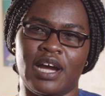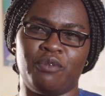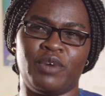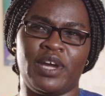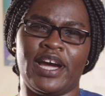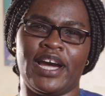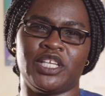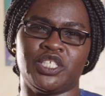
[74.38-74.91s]

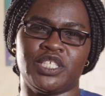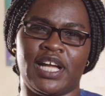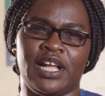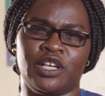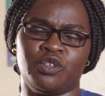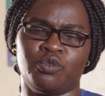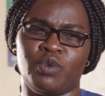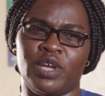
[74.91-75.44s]
where a
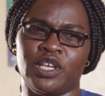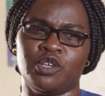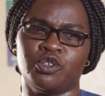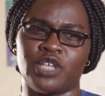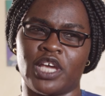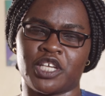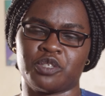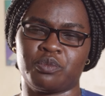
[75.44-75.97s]
child, when you
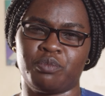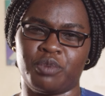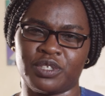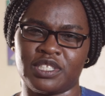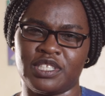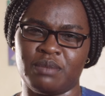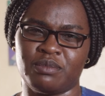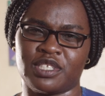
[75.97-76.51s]

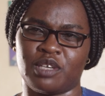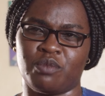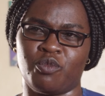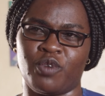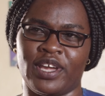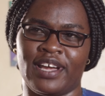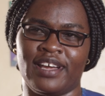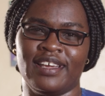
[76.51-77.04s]
expose them
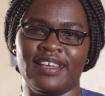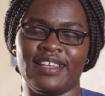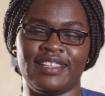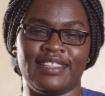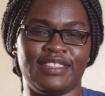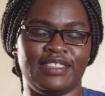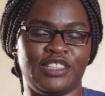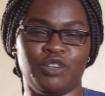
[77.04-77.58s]
somewhere,
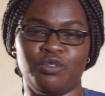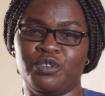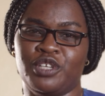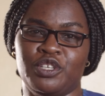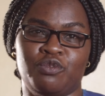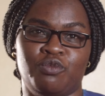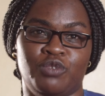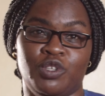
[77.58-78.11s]
they
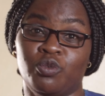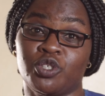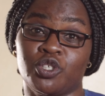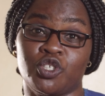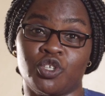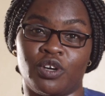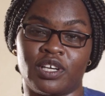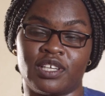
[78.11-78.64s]

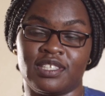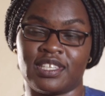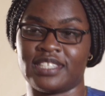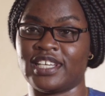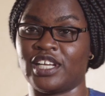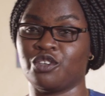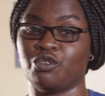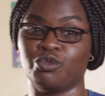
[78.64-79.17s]
won't talk. It's a
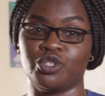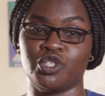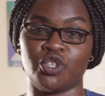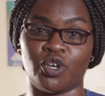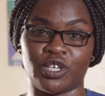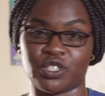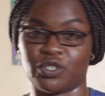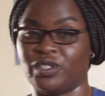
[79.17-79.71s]
child who
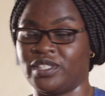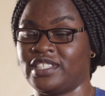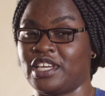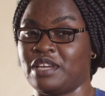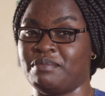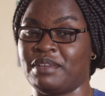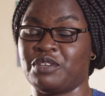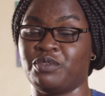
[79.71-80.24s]
talks all the
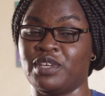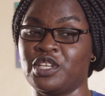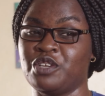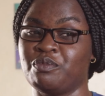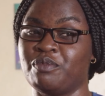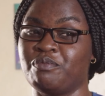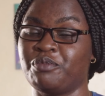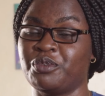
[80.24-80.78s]
time, but when you
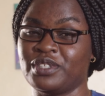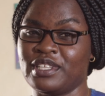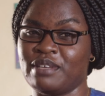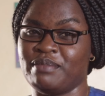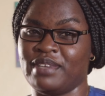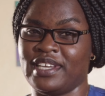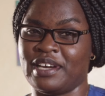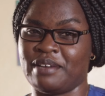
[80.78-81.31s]
put them
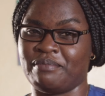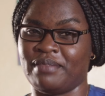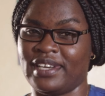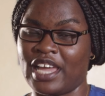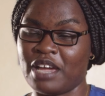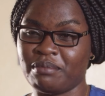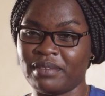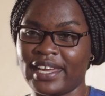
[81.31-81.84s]
in a
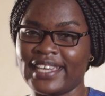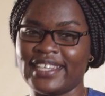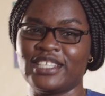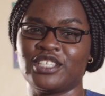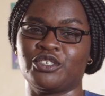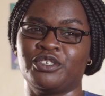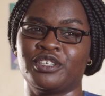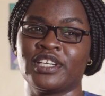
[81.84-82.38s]

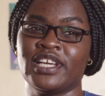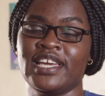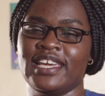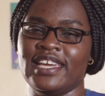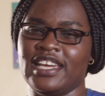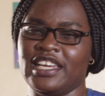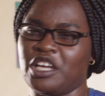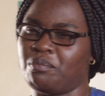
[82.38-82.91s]
limelight or
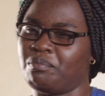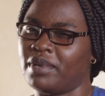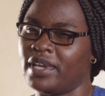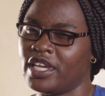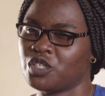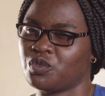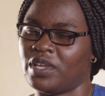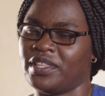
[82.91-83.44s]
in a
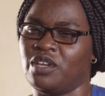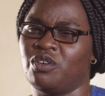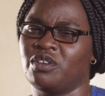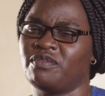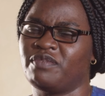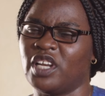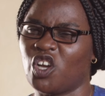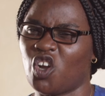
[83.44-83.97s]
place where they don't
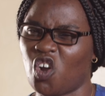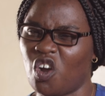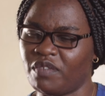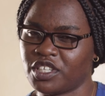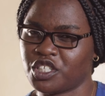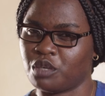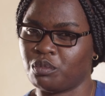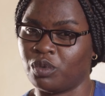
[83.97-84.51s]
feel
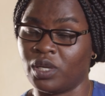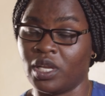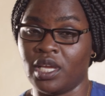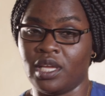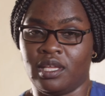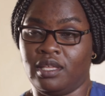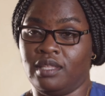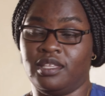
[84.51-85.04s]
comfortable,
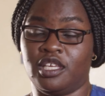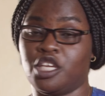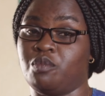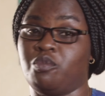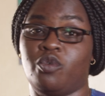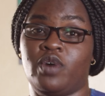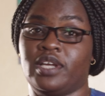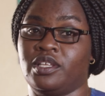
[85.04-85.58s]
they
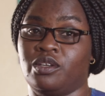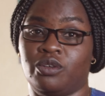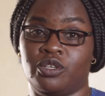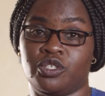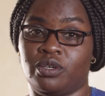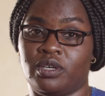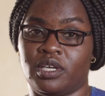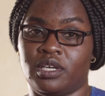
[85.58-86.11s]
keep quiet, they don't
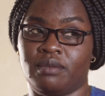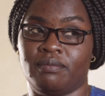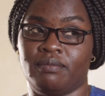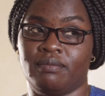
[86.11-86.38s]
talk.